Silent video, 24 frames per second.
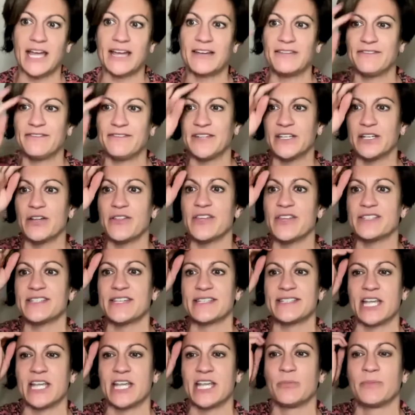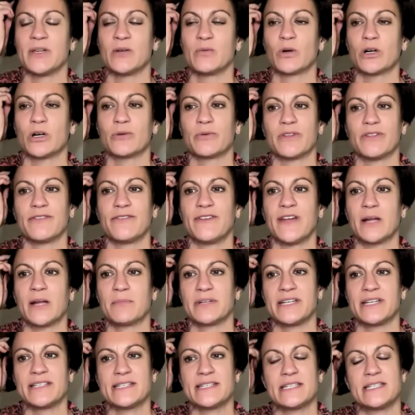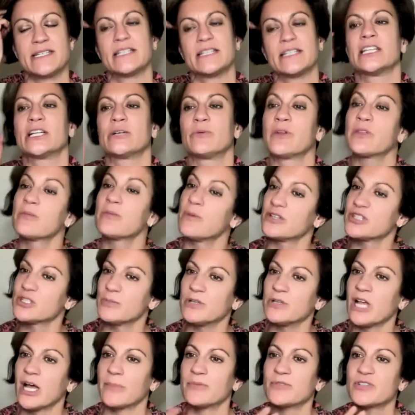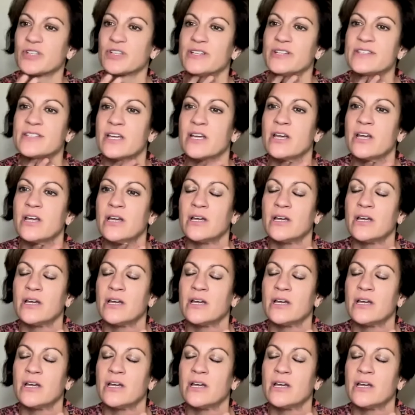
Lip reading: I feel this has helped me work with families dealing with multiple options.